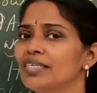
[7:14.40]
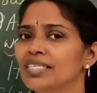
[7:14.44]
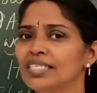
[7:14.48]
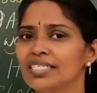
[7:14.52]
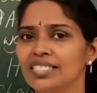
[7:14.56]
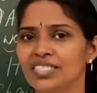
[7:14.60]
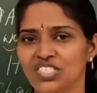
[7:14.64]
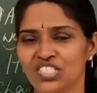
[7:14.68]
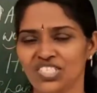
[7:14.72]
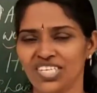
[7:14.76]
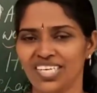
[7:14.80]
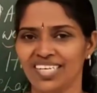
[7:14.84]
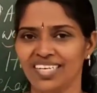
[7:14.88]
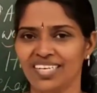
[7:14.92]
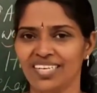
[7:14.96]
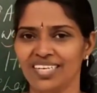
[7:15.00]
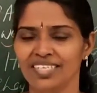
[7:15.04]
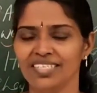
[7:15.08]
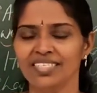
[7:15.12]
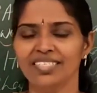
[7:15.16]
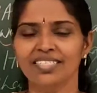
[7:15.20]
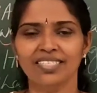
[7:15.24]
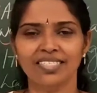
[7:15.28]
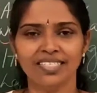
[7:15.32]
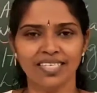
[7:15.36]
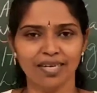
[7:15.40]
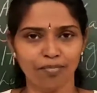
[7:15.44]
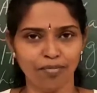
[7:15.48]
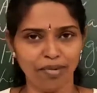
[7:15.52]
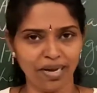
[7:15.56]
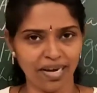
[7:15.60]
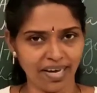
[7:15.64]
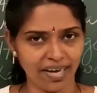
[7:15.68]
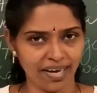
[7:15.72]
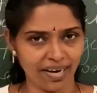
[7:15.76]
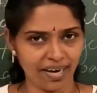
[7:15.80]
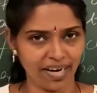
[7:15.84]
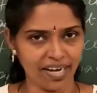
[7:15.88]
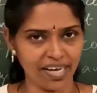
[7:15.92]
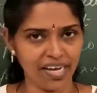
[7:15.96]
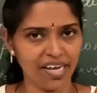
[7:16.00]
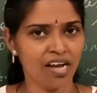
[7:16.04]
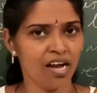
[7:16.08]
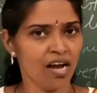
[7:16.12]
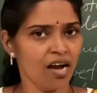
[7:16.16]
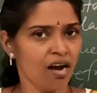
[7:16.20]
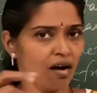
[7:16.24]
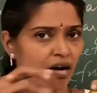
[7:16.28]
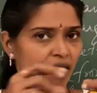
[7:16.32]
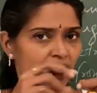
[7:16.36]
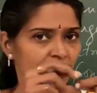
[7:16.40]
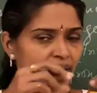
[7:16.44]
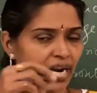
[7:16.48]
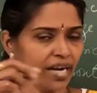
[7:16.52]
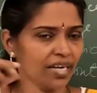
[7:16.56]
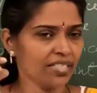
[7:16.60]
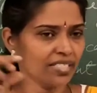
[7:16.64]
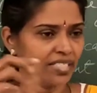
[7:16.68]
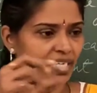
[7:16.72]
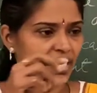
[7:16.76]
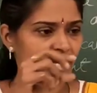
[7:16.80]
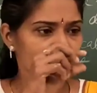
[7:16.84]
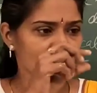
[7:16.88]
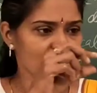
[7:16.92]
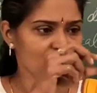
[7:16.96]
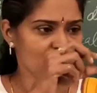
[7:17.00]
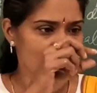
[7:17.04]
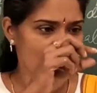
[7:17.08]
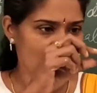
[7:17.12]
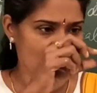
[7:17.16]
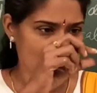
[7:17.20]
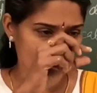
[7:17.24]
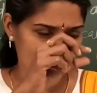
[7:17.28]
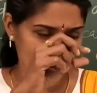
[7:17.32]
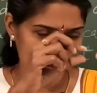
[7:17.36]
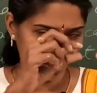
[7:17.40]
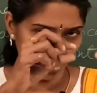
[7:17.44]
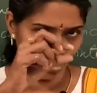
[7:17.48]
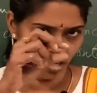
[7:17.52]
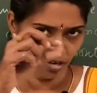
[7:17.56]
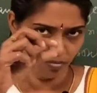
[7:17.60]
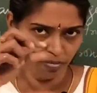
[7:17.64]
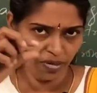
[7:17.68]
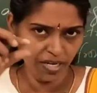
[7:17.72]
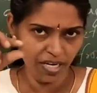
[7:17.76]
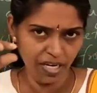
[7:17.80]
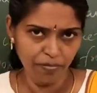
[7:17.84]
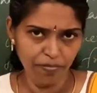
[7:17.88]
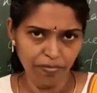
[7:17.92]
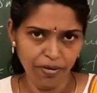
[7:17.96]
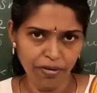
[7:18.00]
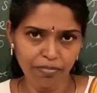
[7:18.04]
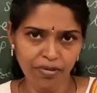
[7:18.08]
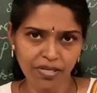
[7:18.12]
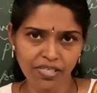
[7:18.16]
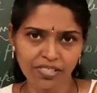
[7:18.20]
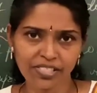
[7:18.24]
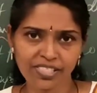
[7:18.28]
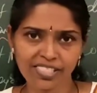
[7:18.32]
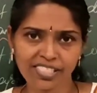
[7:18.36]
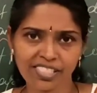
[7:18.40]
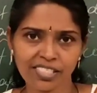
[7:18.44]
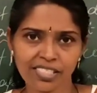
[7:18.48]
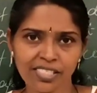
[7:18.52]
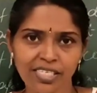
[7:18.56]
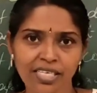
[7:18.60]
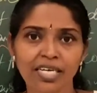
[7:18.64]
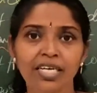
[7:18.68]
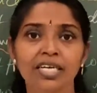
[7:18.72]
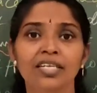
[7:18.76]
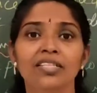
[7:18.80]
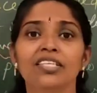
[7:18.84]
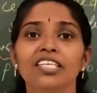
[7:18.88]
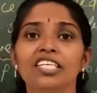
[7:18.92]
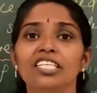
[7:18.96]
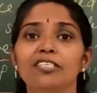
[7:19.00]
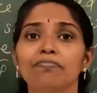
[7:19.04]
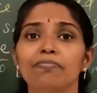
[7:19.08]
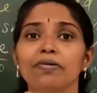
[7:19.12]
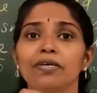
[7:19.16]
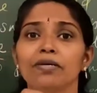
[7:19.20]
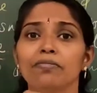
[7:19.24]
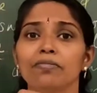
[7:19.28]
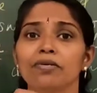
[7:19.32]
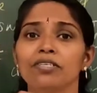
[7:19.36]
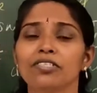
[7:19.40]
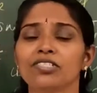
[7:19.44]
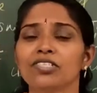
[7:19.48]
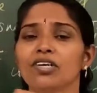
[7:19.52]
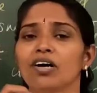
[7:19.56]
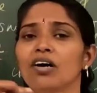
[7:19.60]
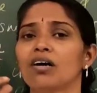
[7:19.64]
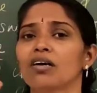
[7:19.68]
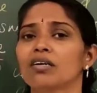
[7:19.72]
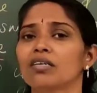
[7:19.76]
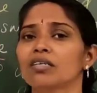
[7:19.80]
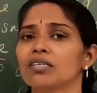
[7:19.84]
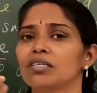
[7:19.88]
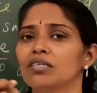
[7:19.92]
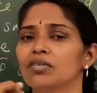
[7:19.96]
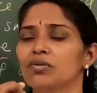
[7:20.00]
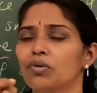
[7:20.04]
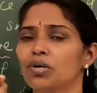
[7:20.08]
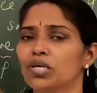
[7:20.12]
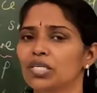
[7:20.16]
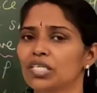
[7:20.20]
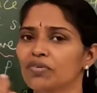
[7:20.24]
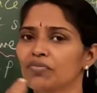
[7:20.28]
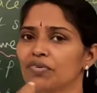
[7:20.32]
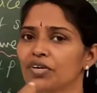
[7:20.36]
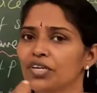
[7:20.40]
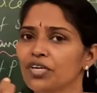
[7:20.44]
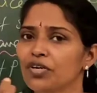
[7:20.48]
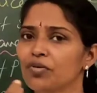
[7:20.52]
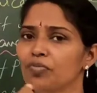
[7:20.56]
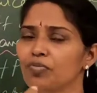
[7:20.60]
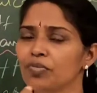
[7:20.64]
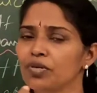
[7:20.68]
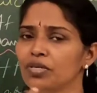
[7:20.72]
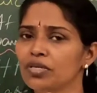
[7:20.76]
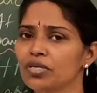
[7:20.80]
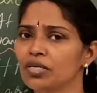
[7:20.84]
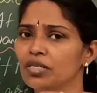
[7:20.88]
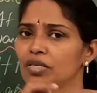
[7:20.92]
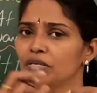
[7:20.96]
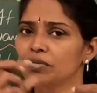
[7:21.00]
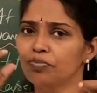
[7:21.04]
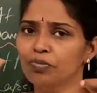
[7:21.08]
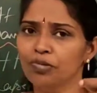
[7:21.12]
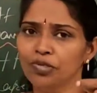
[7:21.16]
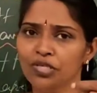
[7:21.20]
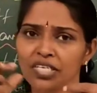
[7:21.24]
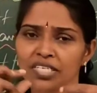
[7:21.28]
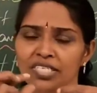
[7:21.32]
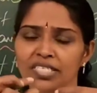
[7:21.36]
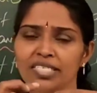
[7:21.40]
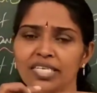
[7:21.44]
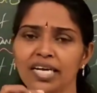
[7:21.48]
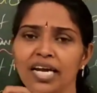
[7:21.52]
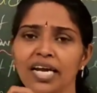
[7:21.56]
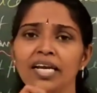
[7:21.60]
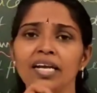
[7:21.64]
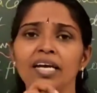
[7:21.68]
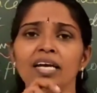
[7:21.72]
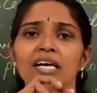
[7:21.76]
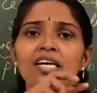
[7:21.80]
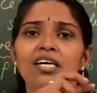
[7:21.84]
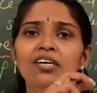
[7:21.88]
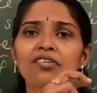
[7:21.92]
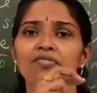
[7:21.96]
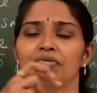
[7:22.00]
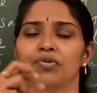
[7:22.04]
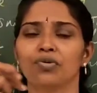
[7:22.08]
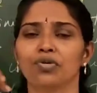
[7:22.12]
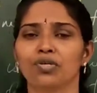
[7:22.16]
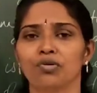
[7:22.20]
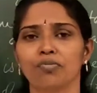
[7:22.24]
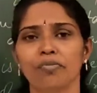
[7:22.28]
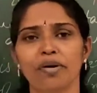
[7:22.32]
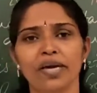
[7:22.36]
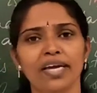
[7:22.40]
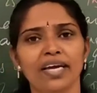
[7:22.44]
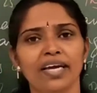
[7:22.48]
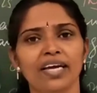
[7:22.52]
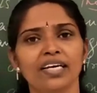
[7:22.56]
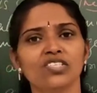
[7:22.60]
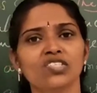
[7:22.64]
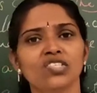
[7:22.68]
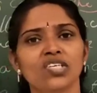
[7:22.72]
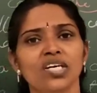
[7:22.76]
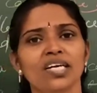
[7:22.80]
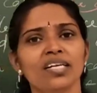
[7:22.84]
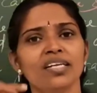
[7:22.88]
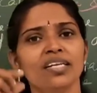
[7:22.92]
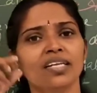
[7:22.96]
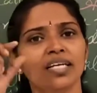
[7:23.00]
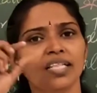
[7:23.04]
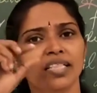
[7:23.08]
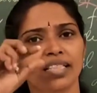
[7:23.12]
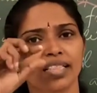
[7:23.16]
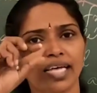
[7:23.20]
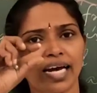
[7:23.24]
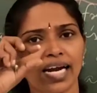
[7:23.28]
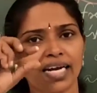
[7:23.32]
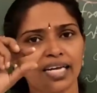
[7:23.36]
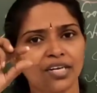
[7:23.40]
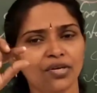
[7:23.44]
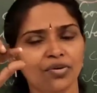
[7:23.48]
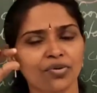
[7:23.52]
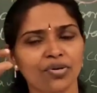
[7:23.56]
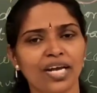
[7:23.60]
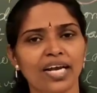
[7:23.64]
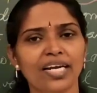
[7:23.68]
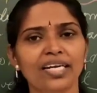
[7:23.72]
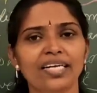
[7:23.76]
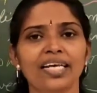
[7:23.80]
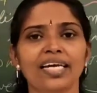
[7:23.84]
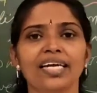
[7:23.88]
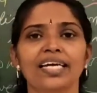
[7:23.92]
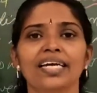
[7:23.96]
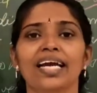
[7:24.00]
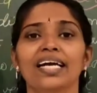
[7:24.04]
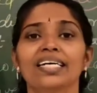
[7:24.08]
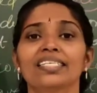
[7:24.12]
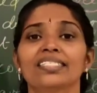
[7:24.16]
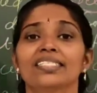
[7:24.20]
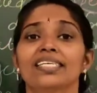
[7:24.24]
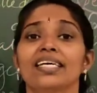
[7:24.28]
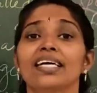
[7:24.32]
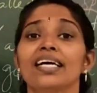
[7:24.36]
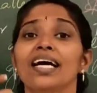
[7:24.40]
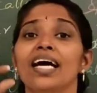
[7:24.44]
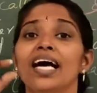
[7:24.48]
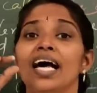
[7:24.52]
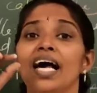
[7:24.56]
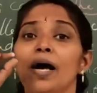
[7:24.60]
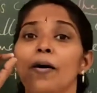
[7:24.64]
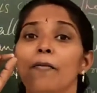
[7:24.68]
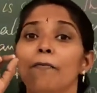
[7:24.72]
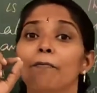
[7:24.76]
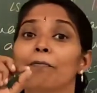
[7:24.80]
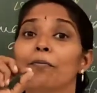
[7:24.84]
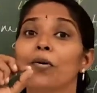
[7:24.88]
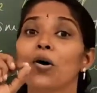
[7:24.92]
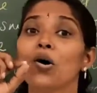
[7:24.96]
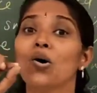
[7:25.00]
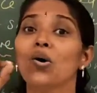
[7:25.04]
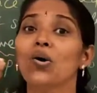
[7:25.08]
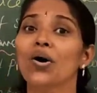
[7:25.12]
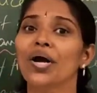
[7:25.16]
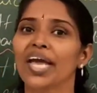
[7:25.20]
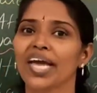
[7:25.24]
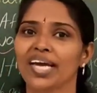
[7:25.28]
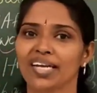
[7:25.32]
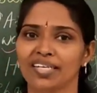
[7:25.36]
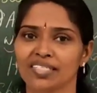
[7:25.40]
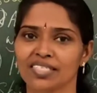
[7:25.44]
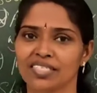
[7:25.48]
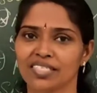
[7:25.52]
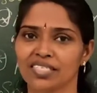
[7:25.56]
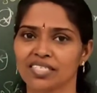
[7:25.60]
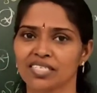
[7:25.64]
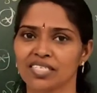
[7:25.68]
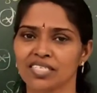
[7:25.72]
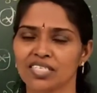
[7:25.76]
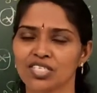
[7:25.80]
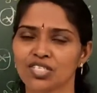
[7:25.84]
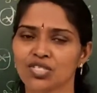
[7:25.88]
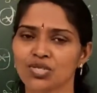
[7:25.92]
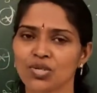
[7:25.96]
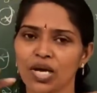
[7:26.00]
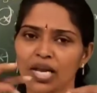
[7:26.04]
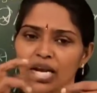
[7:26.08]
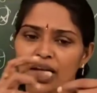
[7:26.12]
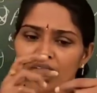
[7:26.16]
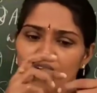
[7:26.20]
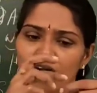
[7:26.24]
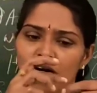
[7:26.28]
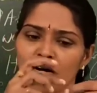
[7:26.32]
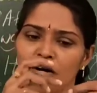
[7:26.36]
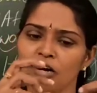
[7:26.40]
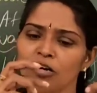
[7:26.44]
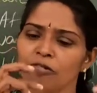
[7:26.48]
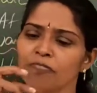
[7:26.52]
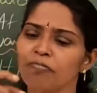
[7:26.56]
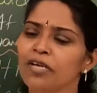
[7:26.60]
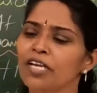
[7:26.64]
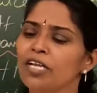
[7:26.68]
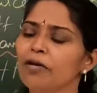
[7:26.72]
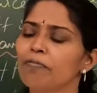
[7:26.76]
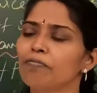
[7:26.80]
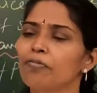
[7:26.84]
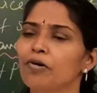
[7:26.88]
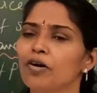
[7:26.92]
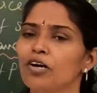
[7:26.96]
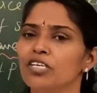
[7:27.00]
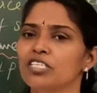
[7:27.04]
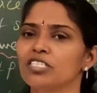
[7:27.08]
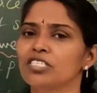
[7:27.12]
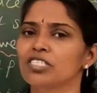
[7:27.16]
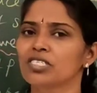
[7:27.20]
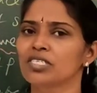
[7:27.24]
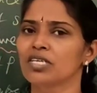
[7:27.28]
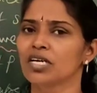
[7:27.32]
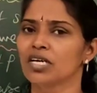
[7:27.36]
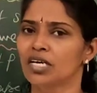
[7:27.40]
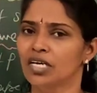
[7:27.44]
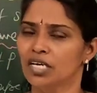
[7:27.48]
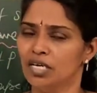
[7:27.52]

chain. Similarly, on a chain you have lot many pebbles. These pebbles are whatever you put inside for to make a chain, that you can take as a points. So a lot many points